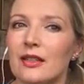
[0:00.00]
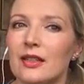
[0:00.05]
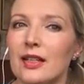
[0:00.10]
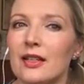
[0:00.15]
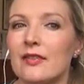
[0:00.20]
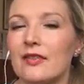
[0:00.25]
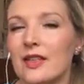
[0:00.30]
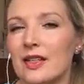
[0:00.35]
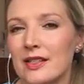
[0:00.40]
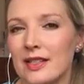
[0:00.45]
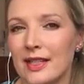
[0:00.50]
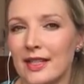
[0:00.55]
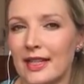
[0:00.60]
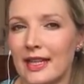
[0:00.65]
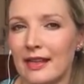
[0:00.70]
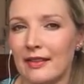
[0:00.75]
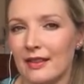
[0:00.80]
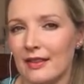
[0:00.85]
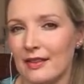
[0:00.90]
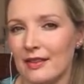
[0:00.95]
If there's any
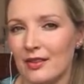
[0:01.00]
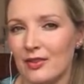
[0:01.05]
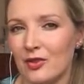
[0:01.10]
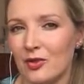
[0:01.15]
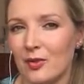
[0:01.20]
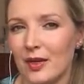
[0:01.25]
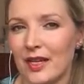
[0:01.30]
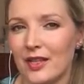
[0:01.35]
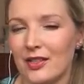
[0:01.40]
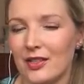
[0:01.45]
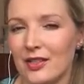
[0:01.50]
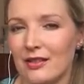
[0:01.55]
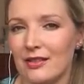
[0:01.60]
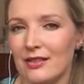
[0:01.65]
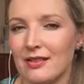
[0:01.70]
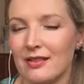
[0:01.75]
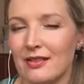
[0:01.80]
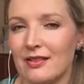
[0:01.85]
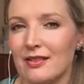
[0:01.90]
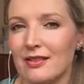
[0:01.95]
other
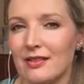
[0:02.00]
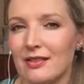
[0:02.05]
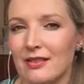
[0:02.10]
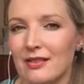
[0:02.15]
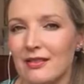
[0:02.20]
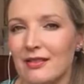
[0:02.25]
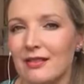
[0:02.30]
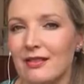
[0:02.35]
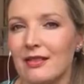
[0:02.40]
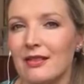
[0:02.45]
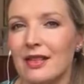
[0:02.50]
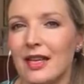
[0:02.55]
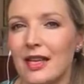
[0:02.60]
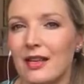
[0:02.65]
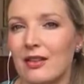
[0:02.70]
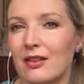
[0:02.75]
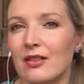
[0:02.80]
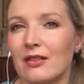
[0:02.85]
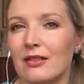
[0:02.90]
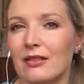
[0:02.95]
situations that
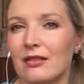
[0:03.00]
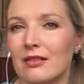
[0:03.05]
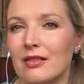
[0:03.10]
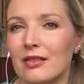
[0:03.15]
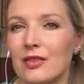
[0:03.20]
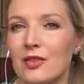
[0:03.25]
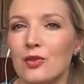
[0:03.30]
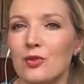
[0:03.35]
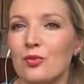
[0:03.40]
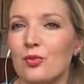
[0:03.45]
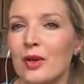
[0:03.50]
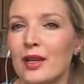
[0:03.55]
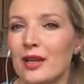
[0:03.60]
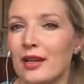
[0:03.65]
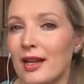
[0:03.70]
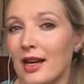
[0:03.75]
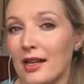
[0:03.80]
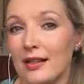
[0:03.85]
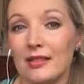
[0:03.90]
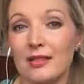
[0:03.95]
you want
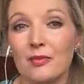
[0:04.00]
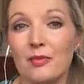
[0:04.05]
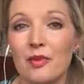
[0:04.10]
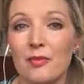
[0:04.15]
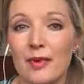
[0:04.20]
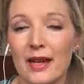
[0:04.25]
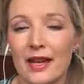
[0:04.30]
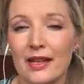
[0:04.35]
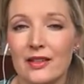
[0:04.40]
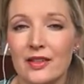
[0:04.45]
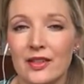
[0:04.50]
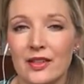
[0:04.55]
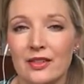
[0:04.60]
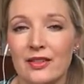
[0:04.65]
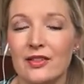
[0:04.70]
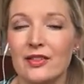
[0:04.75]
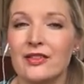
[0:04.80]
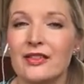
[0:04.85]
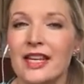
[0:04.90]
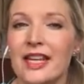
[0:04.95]
to ask me about, you can
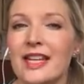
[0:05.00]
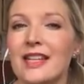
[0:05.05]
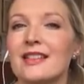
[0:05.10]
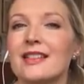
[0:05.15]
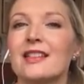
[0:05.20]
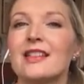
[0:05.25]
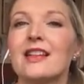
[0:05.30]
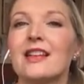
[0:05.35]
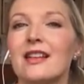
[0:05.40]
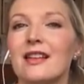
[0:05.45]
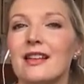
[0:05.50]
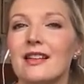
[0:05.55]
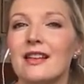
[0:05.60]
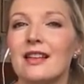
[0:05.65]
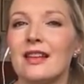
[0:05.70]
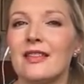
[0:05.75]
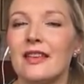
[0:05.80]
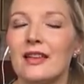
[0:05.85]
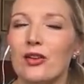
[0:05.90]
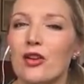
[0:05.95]
do that
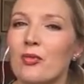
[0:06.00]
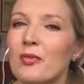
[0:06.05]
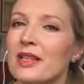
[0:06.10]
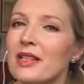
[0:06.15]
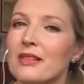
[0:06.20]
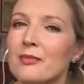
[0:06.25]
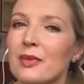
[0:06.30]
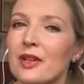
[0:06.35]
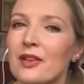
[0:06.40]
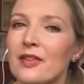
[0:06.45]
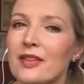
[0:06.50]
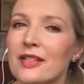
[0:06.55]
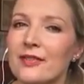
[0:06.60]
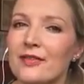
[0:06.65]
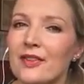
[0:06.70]
in the comments below this